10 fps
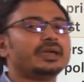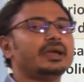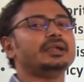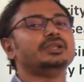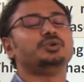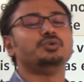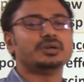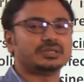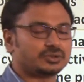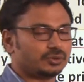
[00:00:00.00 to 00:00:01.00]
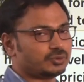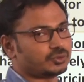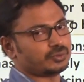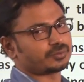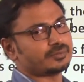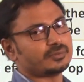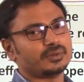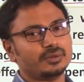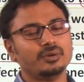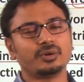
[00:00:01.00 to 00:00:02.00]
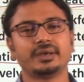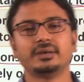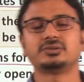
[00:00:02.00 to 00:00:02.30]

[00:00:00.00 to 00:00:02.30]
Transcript: and US also. Okay,